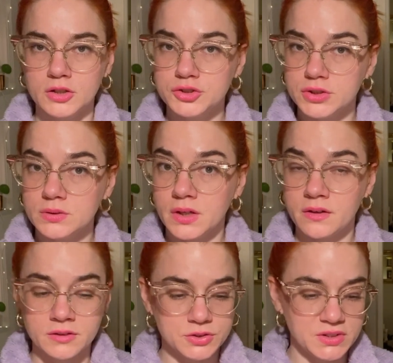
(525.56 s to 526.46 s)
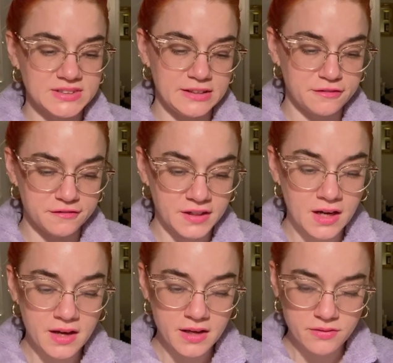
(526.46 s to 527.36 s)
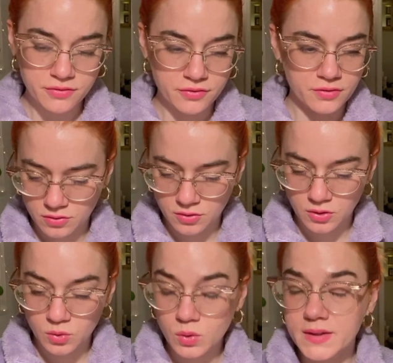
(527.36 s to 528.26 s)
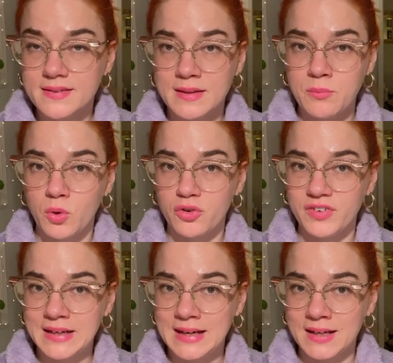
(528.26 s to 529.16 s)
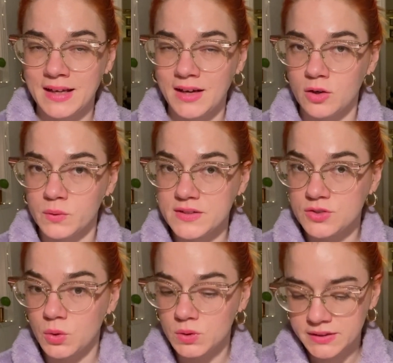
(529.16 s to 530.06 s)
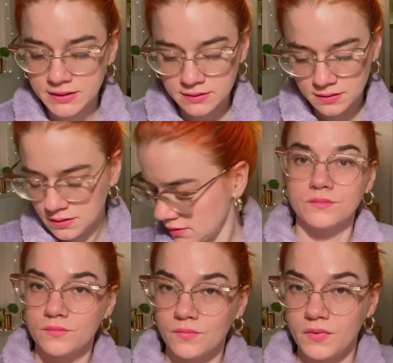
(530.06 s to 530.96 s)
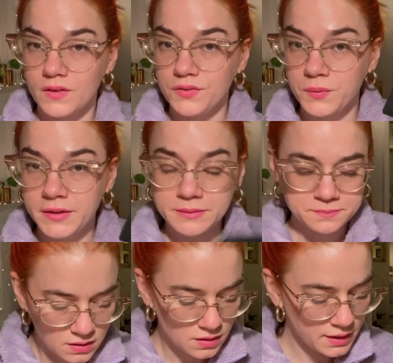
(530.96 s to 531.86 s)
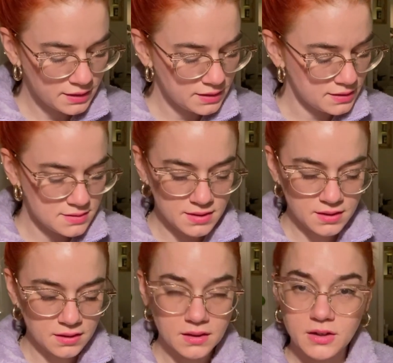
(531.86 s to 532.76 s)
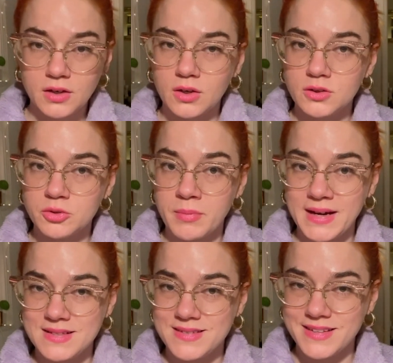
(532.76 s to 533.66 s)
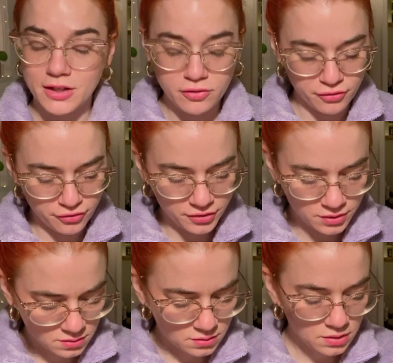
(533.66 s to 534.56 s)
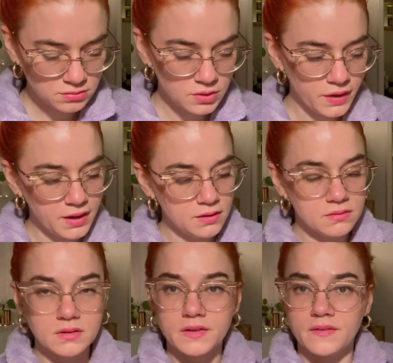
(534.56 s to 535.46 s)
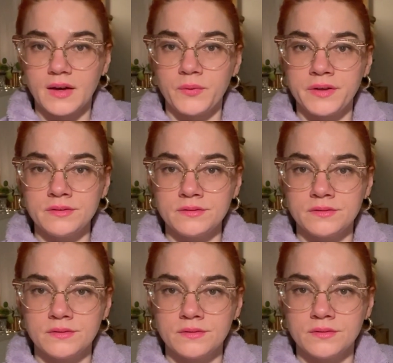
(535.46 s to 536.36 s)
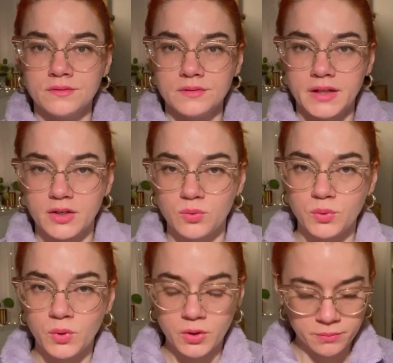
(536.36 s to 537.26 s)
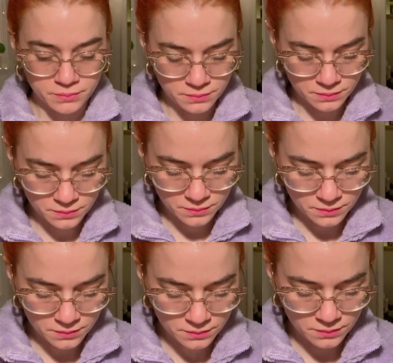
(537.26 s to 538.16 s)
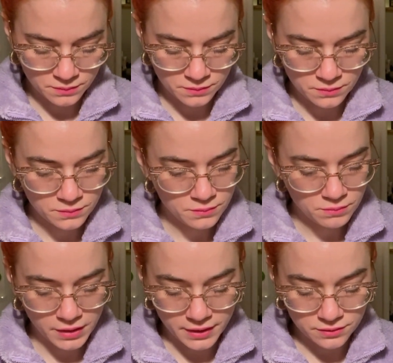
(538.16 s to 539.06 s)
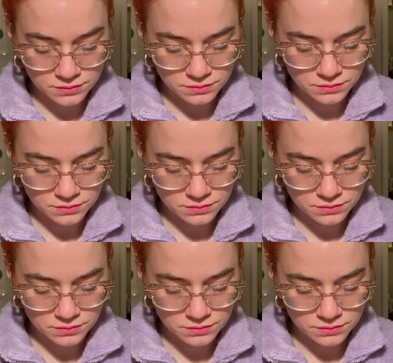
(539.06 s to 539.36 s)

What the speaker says: 225. Ooh, it's the Morphe 9A Always Golden. This one. And it's the color called Myself. Oh, okay. It's that one. Like a warm brown.